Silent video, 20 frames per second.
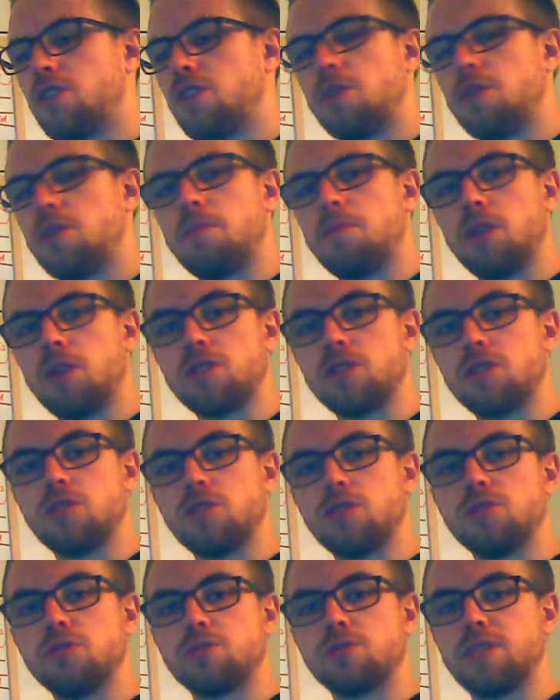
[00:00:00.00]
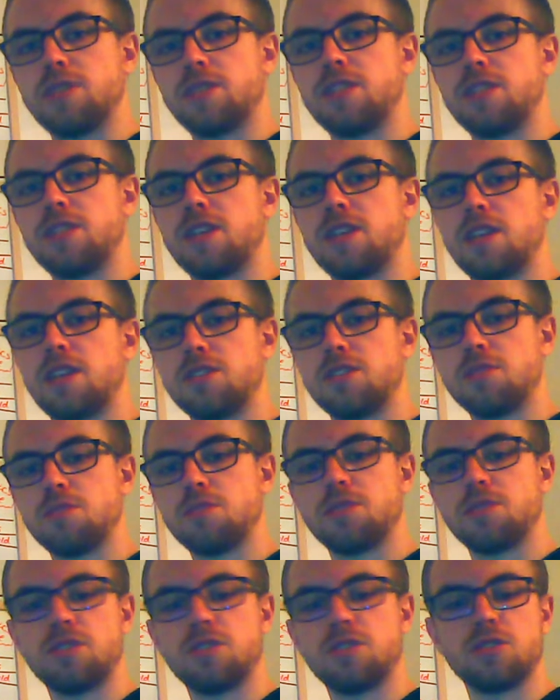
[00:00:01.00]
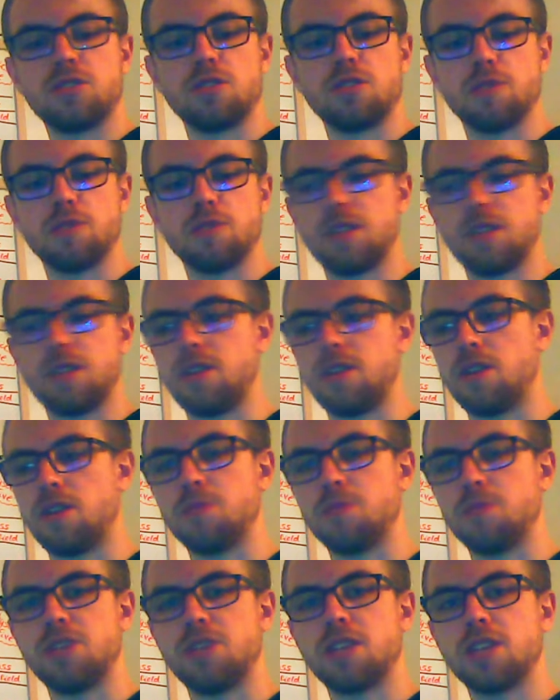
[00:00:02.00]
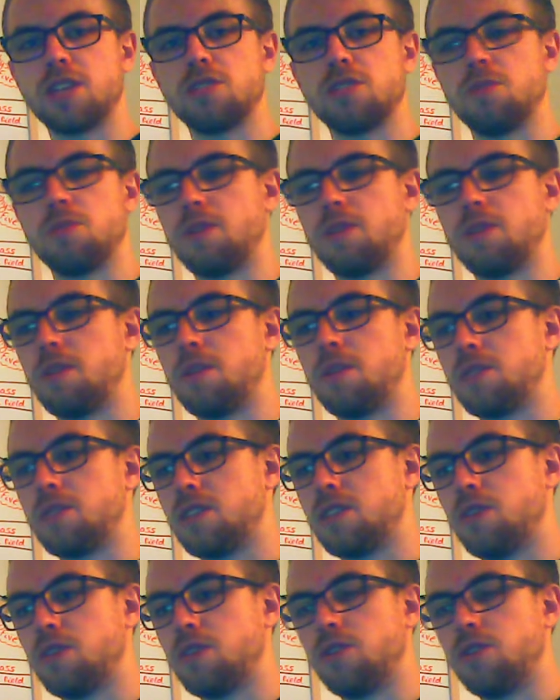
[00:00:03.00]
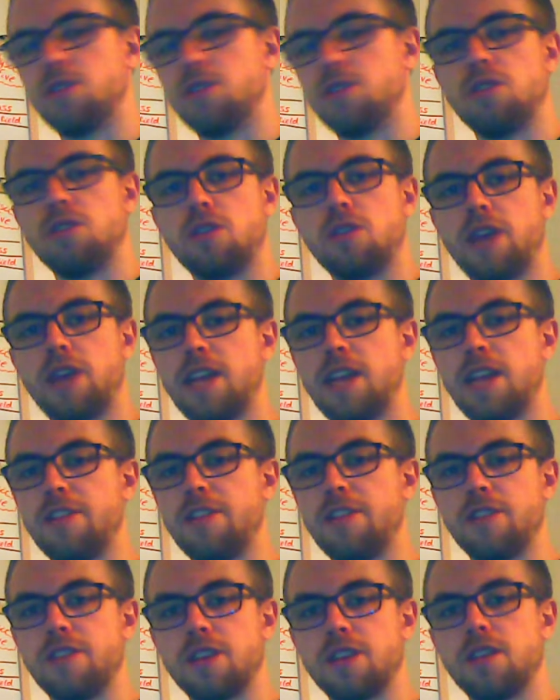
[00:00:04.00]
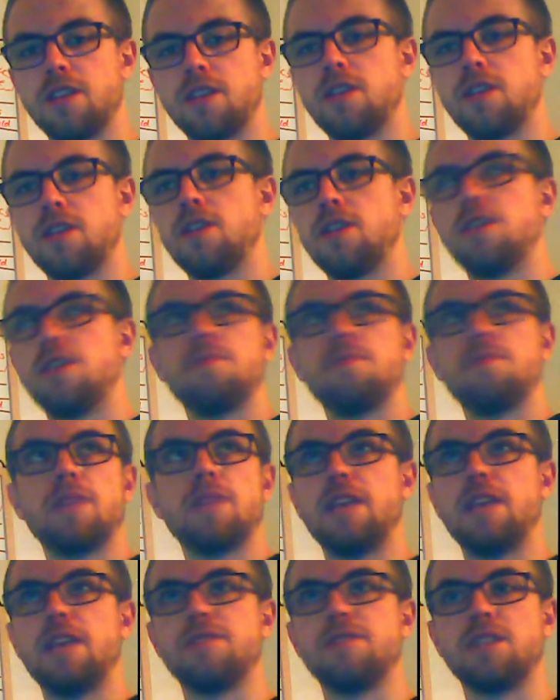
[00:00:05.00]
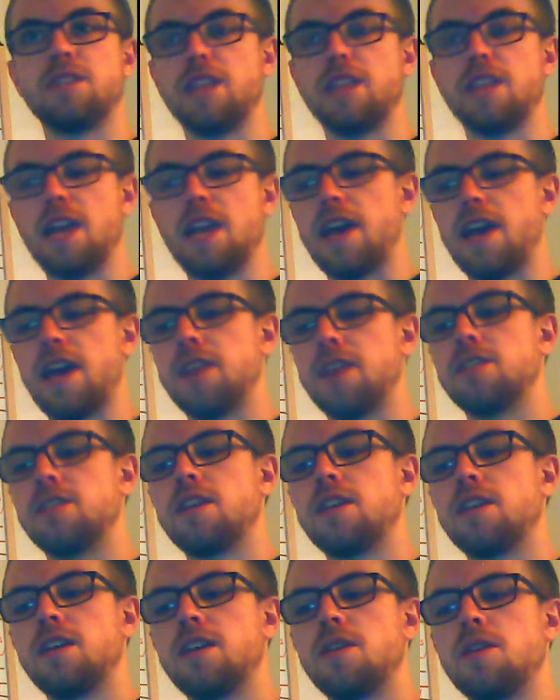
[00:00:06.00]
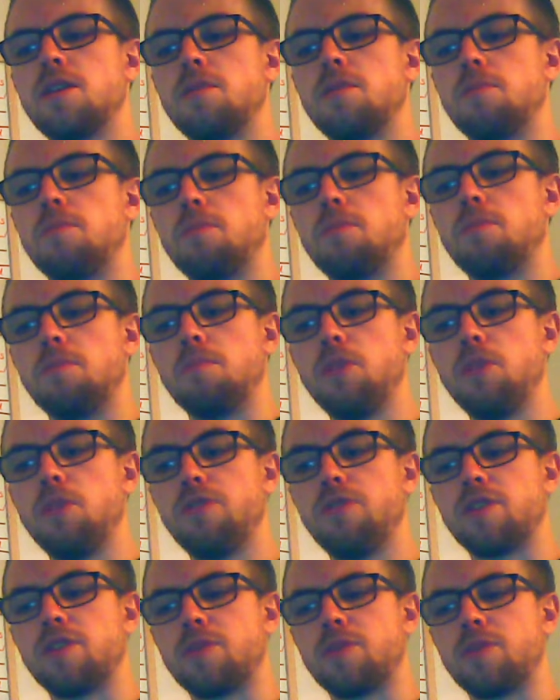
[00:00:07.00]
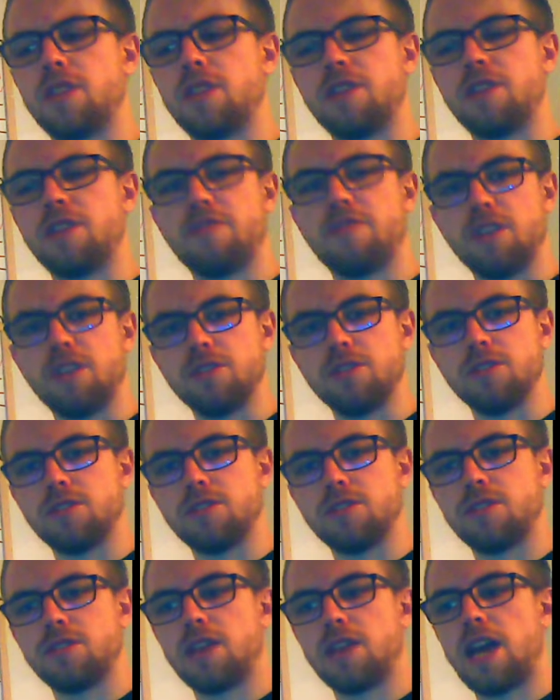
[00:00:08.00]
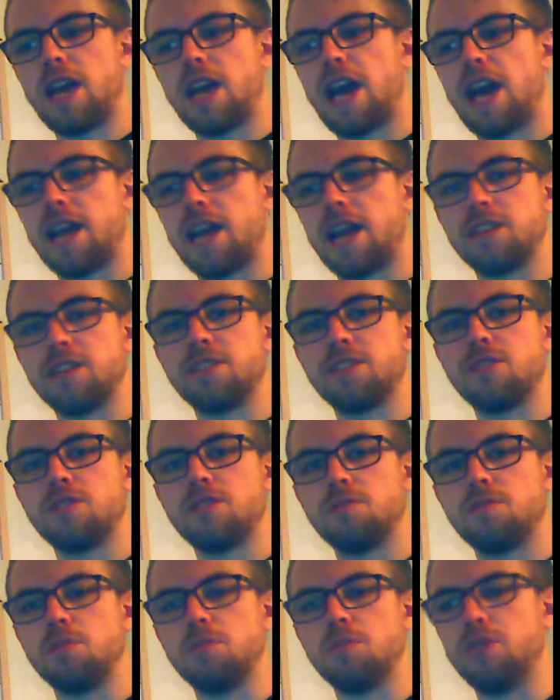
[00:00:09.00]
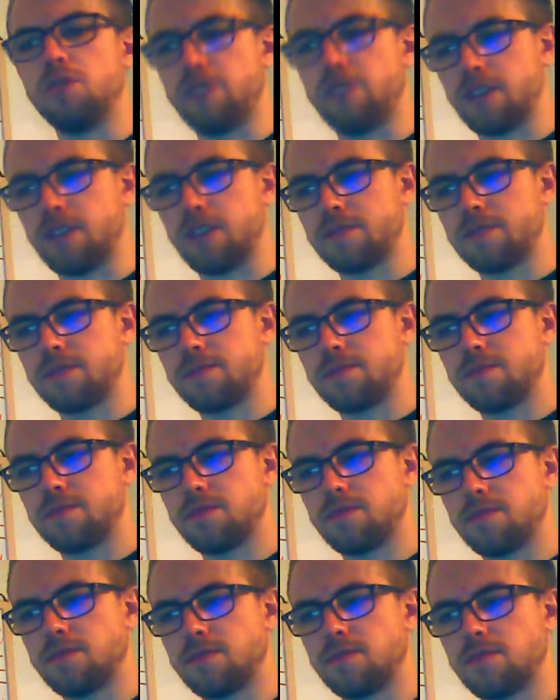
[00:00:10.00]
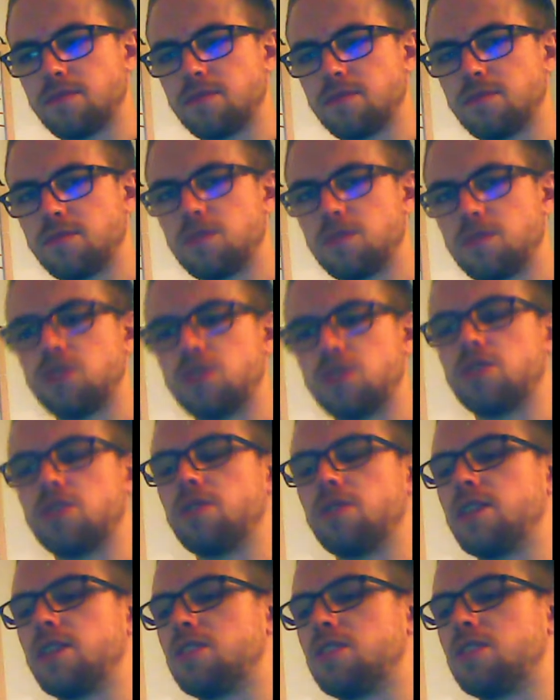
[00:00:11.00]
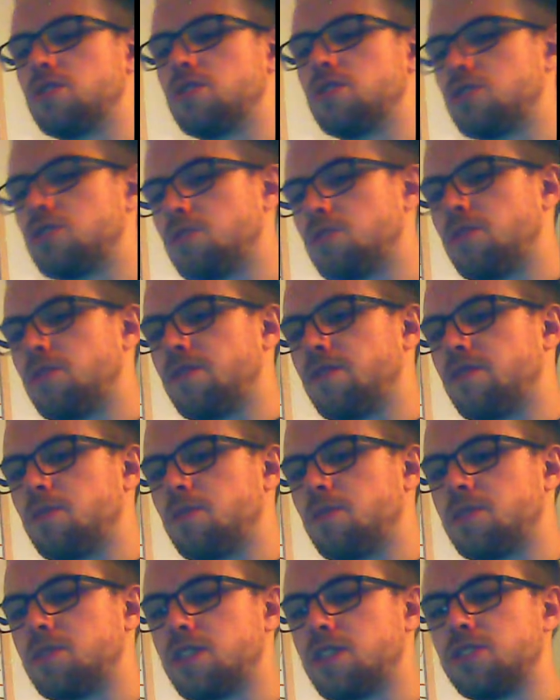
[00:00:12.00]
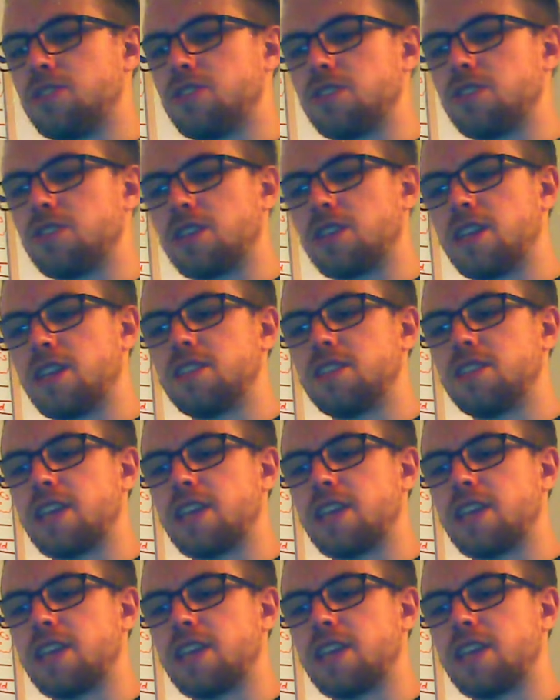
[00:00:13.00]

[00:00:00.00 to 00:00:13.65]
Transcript: molecules within inside a substance or within an object or within a material or anything, even in the air, moving within a field and moving. So it's the sum of the potential and kinetic